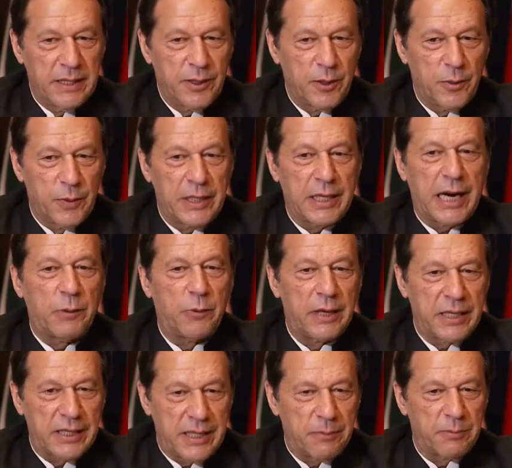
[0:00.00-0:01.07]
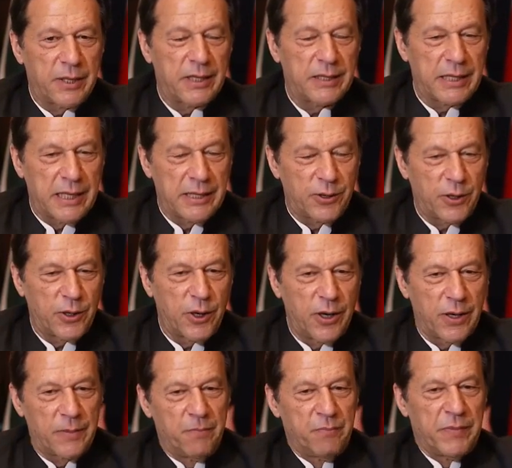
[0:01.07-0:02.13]
whether I will accept the results or
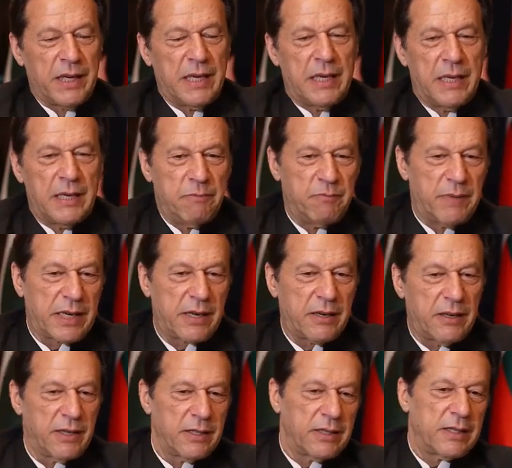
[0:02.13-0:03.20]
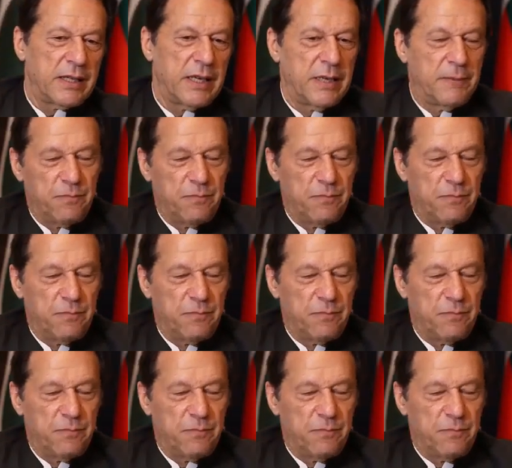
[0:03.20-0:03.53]
not, because